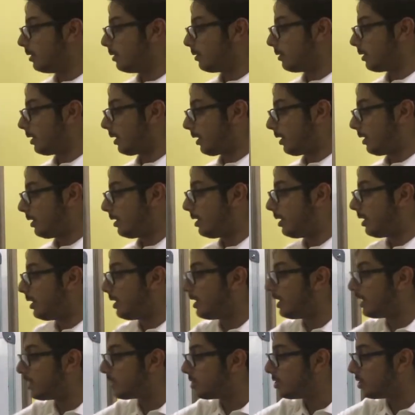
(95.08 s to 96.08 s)
Alright,
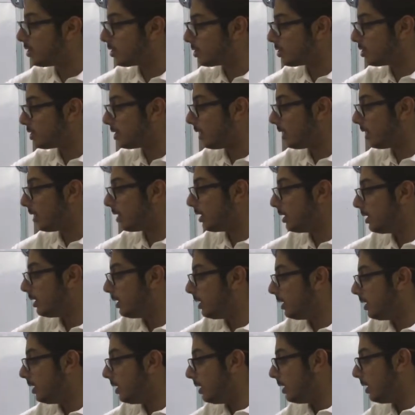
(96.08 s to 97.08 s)
let's just check.
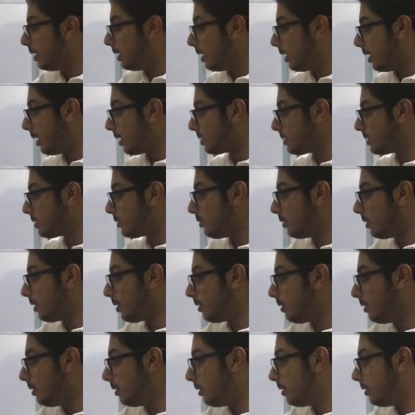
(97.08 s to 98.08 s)
X
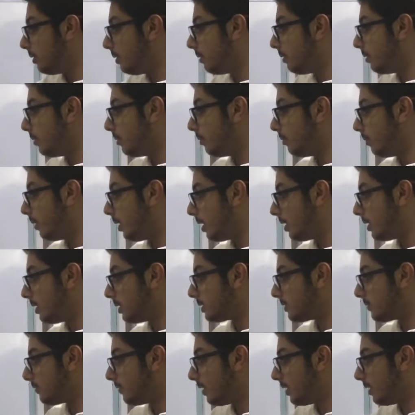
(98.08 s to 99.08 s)
squared
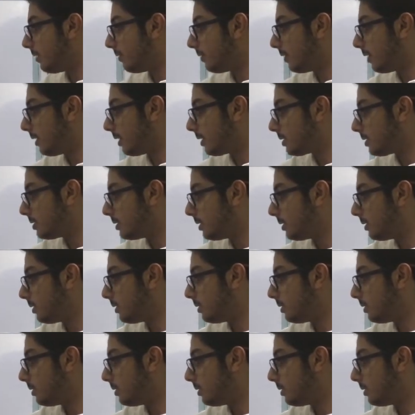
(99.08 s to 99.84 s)
minus 5x